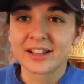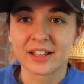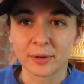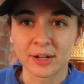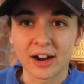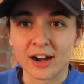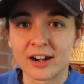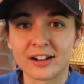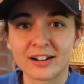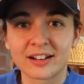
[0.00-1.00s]
here we
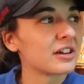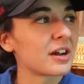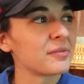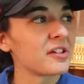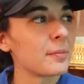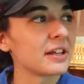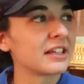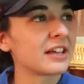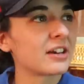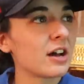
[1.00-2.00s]
are. Here comes the opening
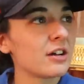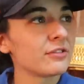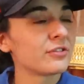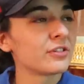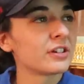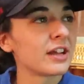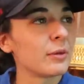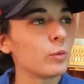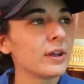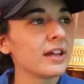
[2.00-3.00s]
kickoff,
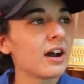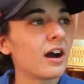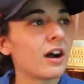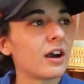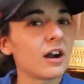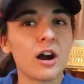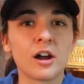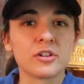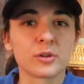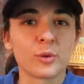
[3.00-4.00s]
and we are
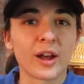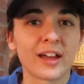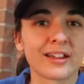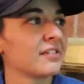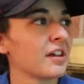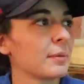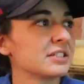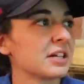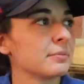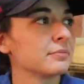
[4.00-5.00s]
underway. Heads up,
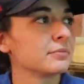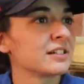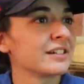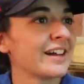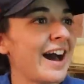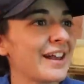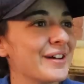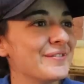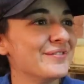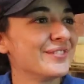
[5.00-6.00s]
heads up.
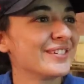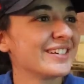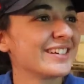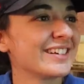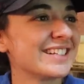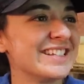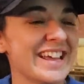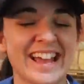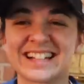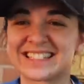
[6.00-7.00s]
Got him!
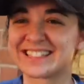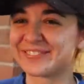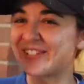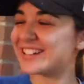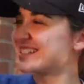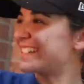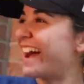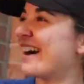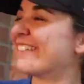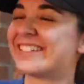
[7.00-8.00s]
Diggs, first
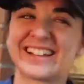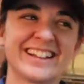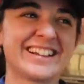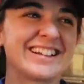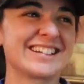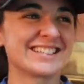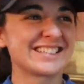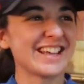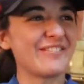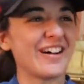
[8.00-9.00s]
down.
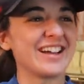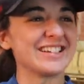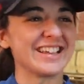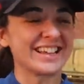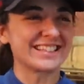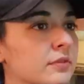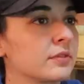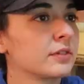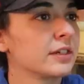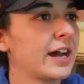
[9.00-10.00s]
Stephon Diggs.
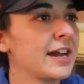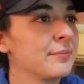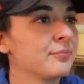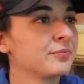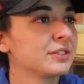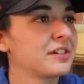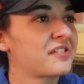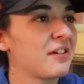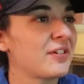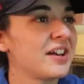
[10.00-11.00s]
Got him.
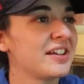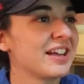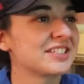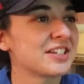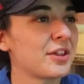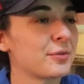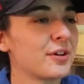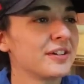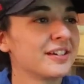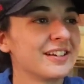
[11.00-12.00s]
Stephon Diggs, another
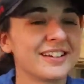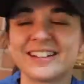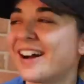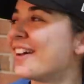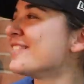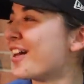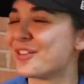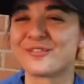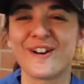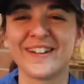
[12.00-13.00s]
one.
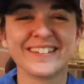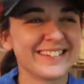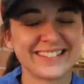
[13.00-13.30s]
Another one.